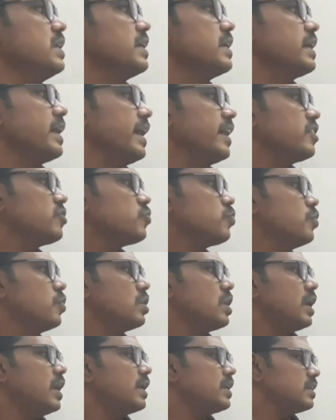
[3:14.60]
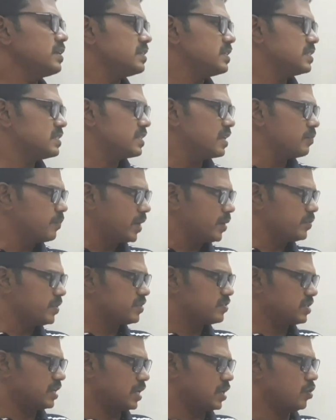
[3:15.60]
cash book or receipts and payments
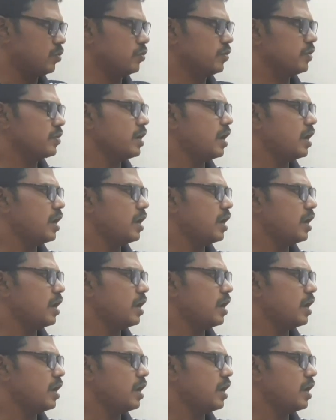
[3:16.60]
account.